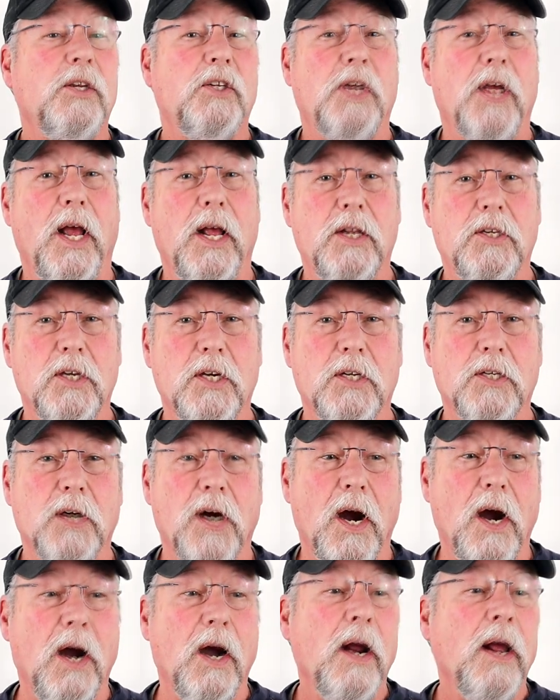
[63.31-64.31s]
chances
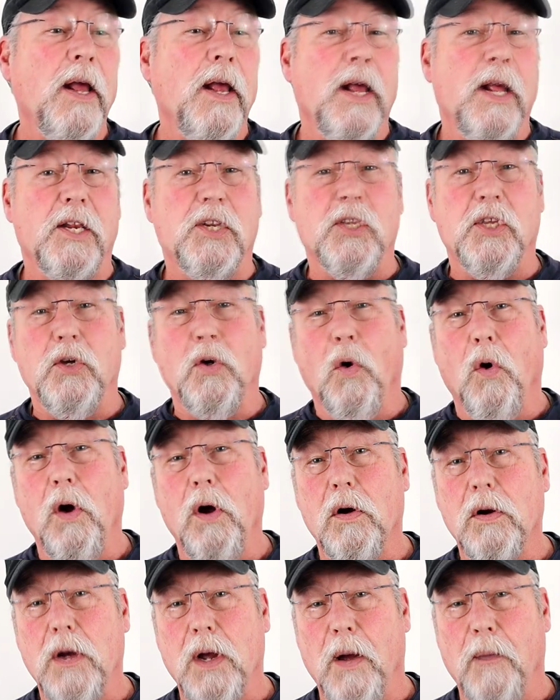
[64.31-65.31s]
are it's the
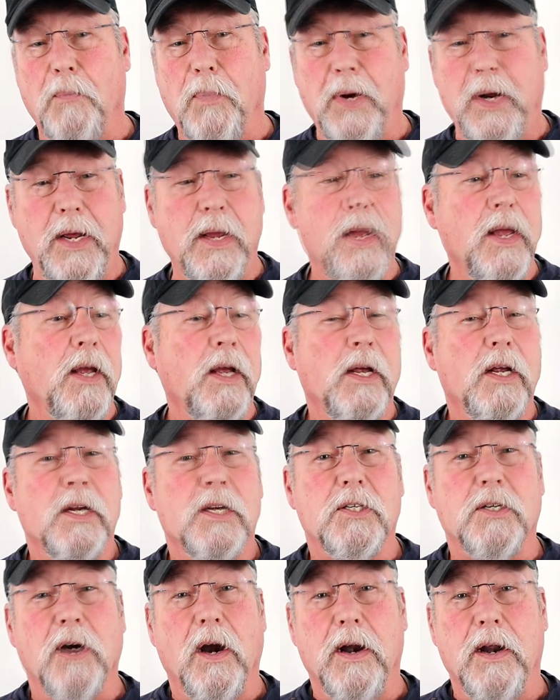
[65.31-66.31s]
oil company
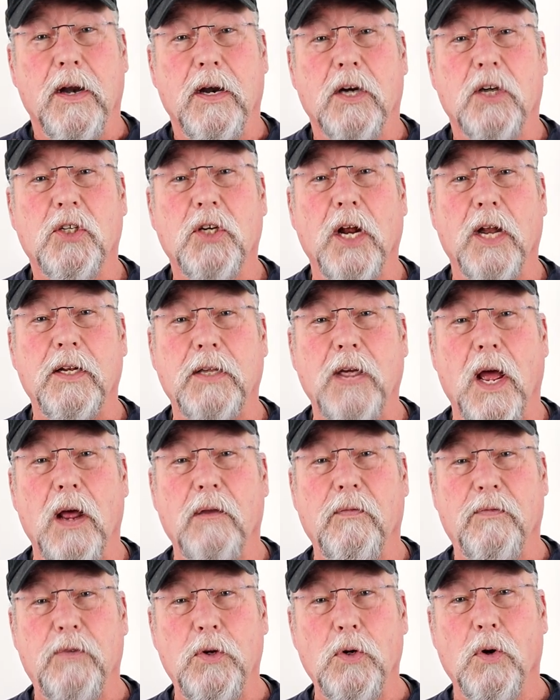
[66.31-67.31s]
starting to shut
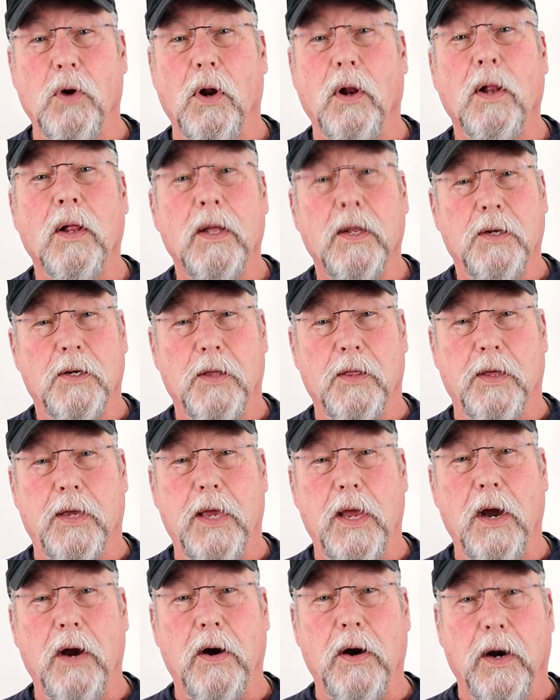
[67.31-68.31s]
down fuel to the
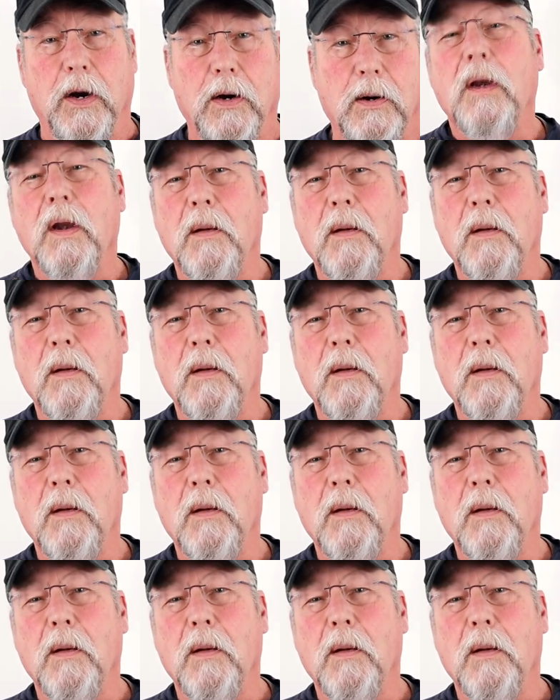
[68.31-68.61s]
carrier.